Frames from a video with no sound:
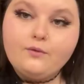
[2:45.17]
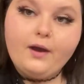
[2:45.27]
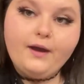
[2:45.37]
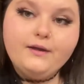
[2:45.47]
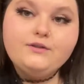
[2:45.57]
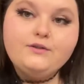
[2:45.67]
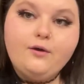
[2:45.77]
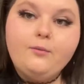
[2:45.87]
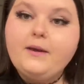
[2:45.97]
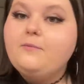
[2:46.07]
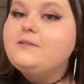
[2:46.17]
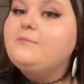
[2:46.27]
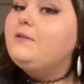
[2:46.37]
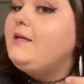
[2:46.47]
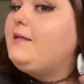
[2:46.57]
Okay, so makeup is
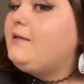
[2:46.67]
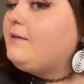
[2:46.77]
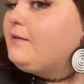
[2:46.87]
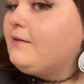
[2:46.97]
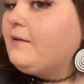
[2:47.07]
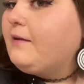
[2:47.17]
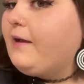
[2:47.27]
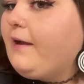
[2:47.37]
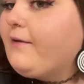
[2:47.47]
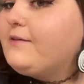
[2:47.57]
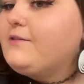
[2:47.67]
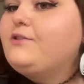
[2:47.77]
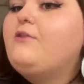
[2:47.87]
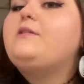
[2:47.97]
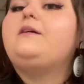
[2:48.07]
complete. Earrings are
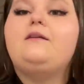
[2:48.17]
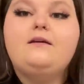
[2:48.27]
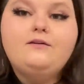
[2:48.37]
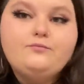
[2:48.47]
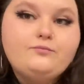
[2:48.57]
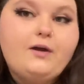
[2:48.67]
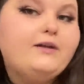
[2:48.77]
chosen. I